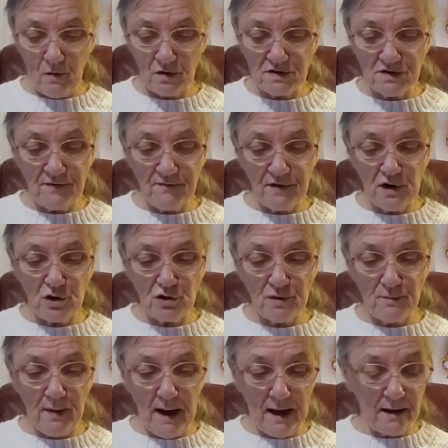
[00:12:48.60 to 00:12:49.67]
once I
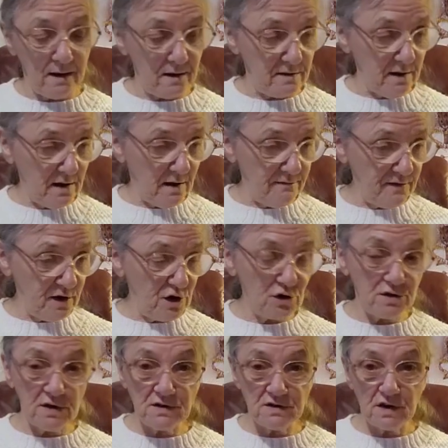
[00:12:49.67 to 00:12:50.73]
finish the blanket, and then I
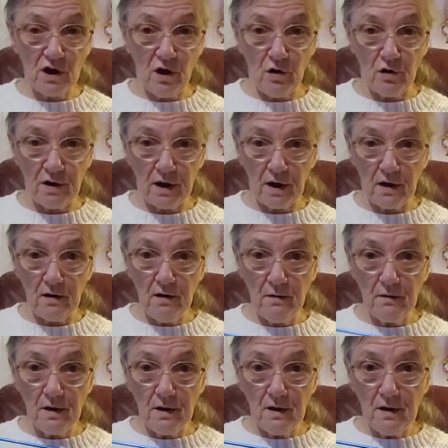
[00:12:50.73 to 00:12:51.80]
finish this cardigan,
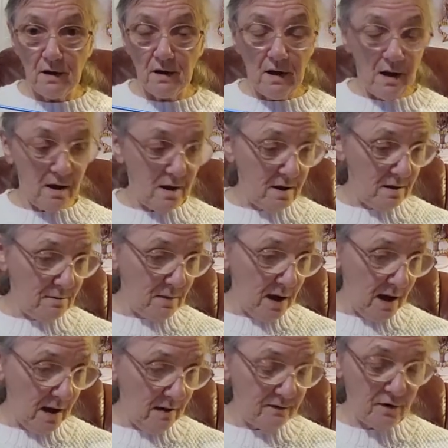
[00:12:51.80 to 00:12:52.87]
I
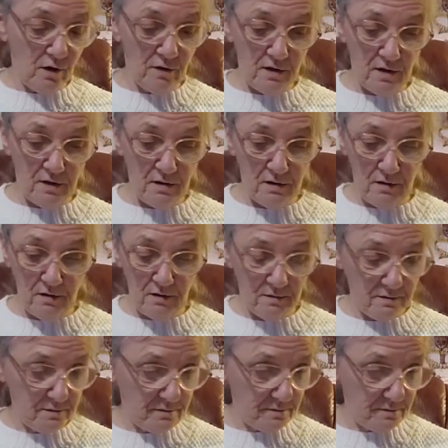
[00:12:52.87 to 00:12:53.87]
have got the